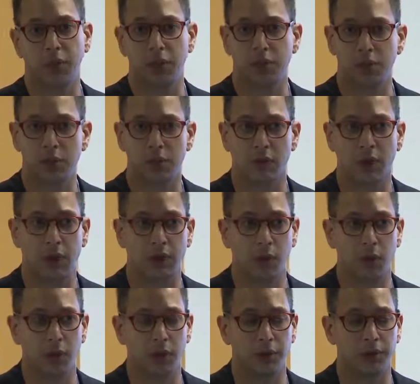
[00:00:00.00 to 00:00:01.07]
countries around the
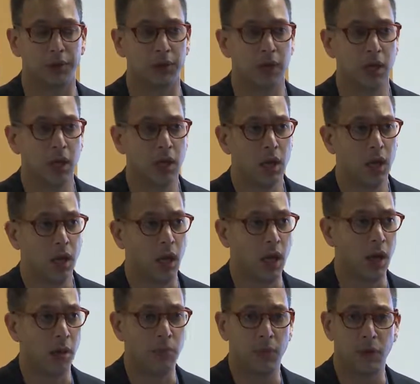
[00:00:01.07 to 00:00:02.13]
world.
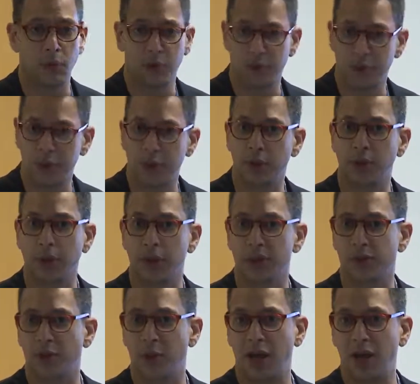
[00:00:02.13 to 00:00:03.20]
And we've been doing
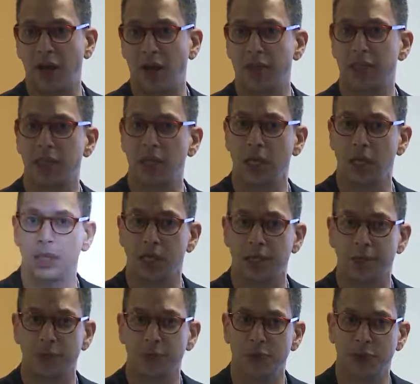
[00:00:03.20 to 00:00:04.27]
this for about 90
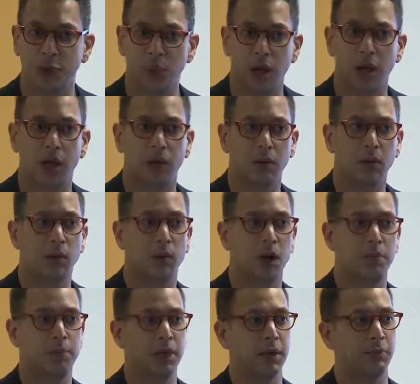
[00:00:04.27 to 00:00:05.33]
years. So we're
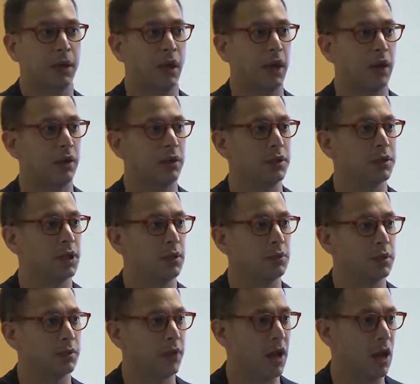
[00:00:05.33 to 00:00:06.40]
quite a big player in terms of